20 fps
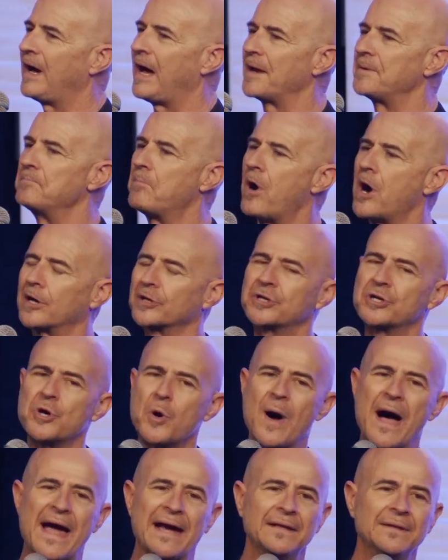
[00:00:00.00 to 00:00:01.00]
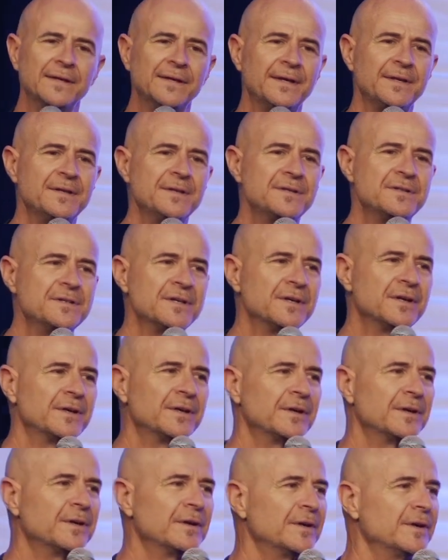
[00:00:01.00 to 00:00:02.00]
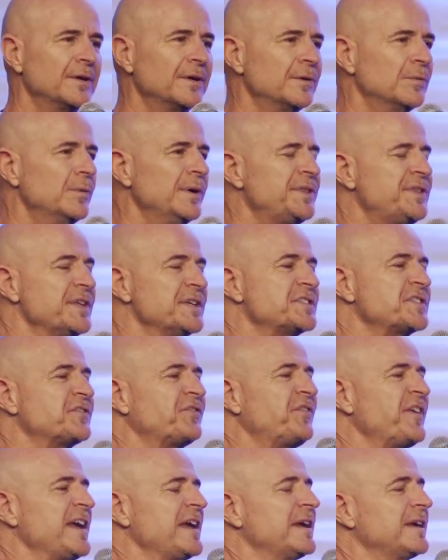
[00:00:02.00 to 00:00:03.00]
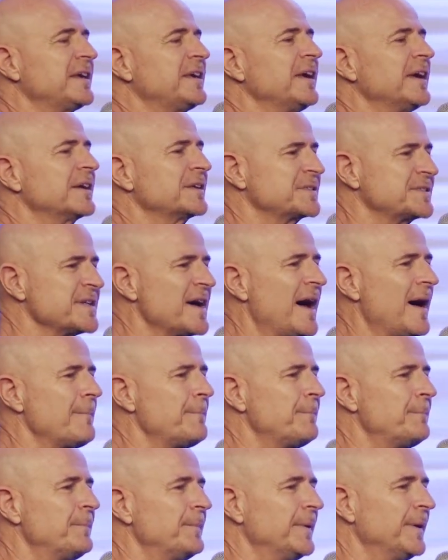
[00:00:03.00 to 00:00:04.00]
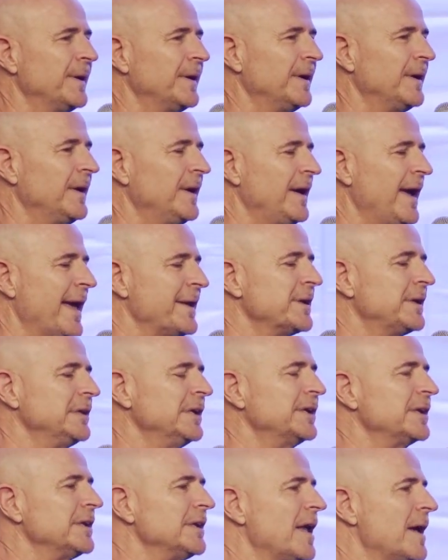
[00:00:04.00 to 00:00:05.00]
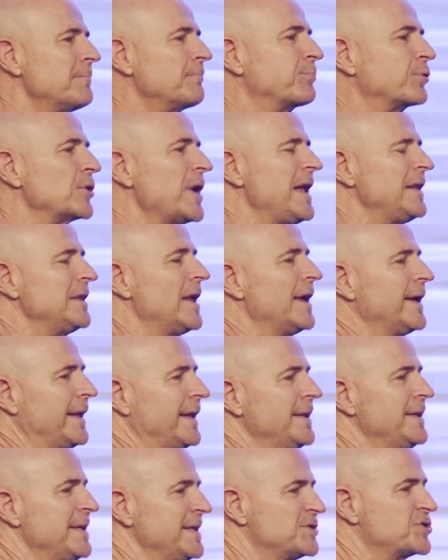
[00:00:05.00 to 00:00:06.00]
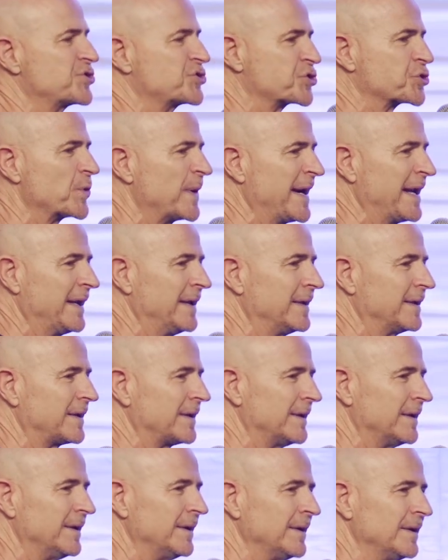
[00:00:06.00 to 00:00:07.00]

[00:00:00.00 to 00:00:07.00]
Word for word: on Marco Island with his feet kicked up and a little umbrella in his drink,